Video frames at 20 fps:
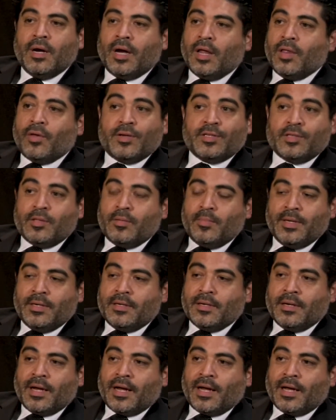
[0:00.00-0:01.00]
Otherwise, they'd be
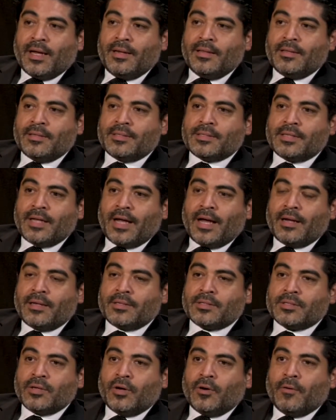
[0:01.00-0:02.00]
denied this
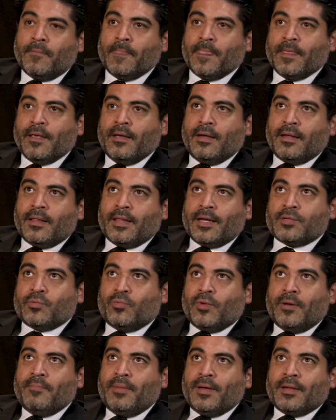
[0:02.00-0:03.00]
status. So that's
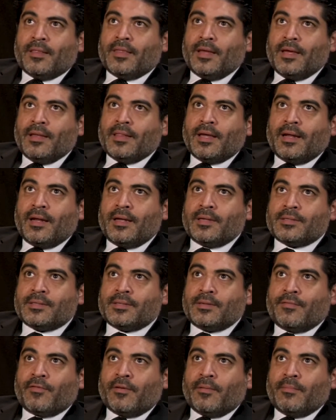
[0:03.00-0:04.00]
one big thing that
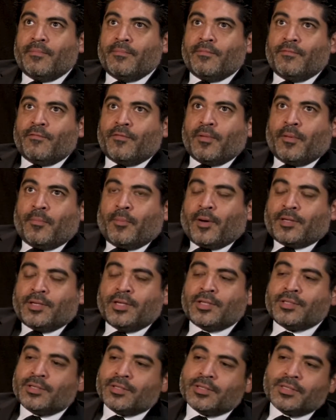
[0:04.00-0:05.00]
is, from a
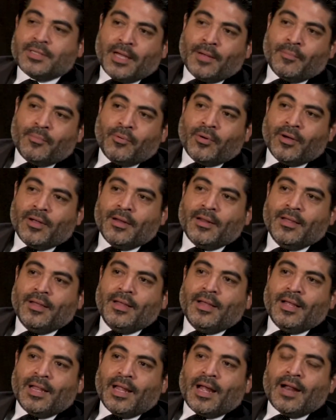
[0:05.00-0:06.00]
practitioner's standpoint,
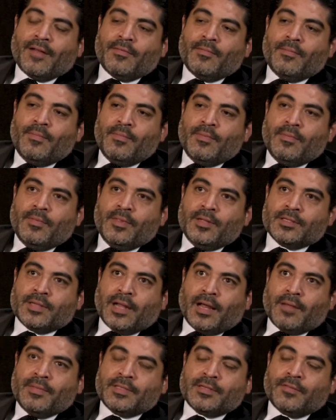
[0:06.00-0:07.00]
there's a
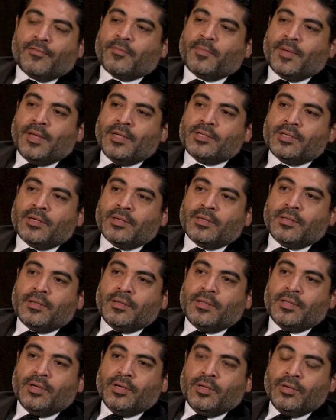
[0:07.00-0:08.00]
lot of misinformation
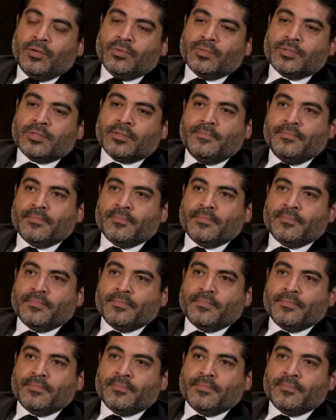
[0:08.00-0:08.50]
in the news.